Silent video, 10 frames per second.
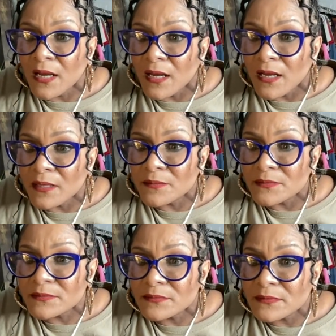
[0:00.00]
Um,
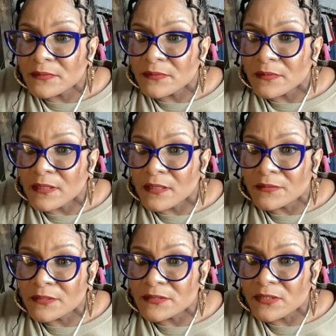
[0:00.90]

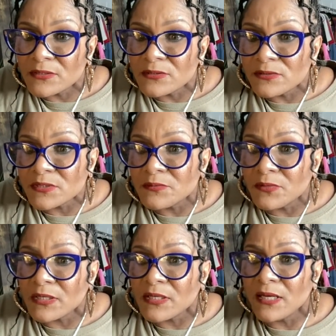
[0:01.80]
and so using
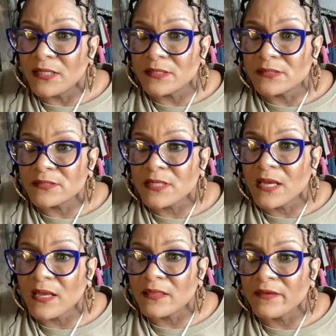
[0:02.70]
more colors
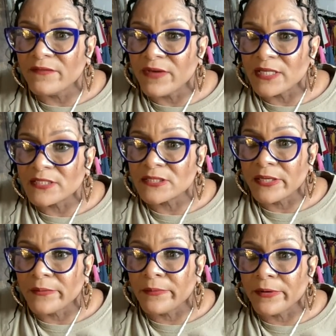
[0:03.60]
in their fashion
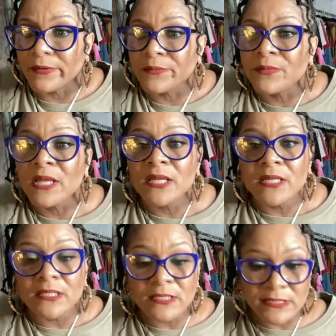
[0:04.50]
at work.
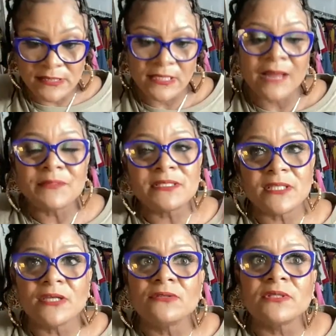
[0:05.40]
Listen, I'm gonna
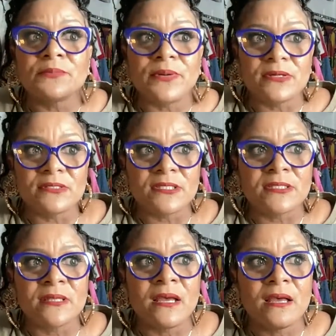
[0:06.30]
tell you the
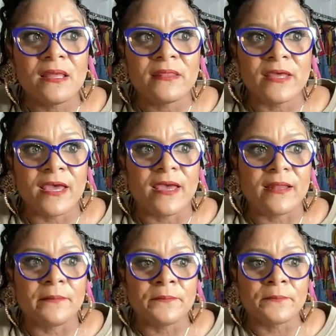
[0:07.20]
person that